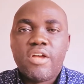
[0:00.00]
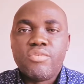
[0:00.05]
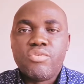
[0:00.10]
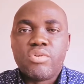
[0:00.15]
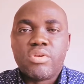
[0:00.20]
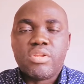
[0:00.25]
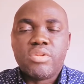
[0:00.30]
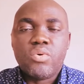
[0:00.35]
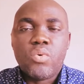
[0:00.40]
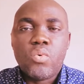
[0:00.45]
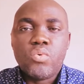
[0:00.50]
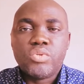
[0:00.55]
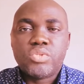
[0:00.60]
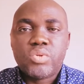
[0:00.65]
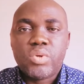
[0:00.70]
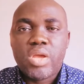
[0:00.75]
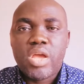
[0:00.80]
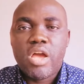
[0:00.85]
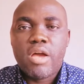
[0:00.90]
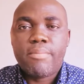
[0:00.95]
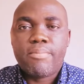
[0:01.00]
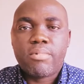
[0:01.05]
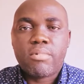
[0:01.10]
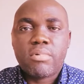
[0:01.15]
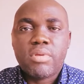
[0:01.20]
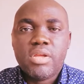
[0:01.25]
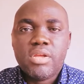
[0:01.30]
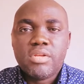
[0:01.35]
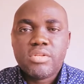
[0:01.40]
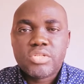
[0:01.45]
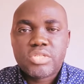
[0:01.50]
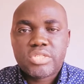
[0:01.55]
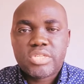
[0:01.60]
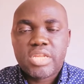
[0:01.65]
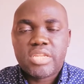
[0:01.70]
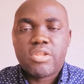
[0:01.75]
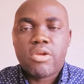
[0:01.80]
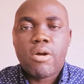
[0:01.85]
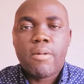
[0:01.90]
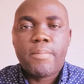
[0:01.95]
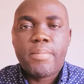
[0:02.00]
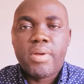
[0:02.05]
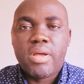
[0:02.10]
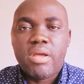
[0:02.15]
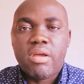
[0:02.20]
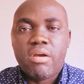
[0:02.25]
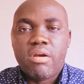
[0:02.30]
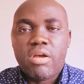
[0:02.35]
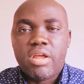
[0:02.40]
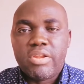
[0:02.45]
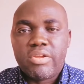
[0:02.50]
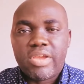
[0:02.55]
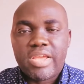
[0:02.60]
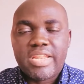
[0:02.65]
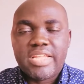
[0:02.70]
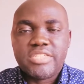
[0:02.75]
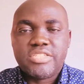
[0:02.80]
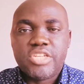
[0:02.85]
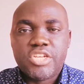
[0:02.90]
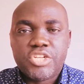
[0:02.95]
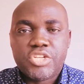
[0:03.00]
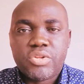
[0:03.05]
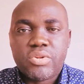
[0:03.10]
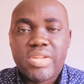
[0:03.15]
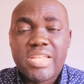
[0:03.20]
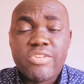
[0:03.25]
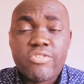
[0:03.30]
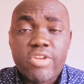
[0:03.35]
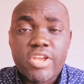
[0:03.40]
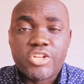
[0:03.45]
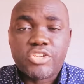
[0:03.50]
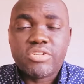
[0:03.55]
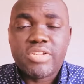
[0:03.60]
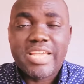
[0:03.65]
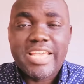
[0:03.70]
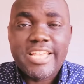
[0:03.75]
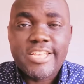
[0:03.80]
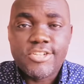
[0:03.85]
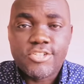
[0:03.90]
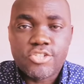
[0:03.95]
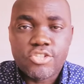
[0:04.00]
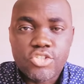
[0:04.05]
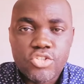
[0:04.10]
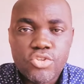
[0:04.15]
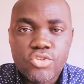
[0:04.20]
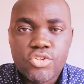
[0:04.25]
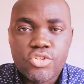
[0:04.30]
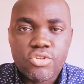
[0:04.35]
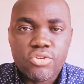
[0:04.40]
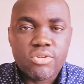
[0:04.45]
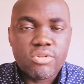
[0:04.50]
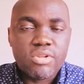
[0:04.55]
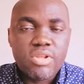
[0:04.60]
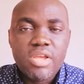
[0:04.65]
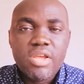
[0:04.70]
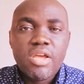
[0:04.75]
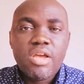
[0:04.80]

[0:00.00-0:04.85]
You can also help set up an organization, educational institution,